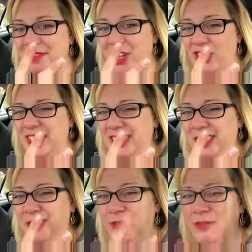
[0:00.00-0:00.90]
talk to you
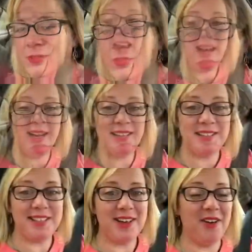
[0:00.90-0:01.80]
soon. Hey,
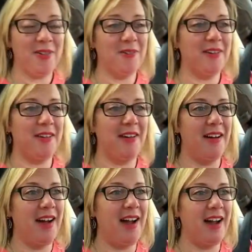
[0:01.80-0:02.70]
so
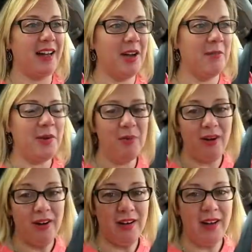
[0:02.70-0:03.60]
I come into
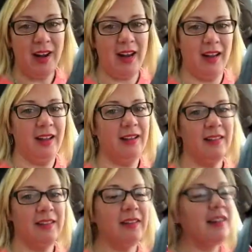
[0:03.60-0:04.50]
work, and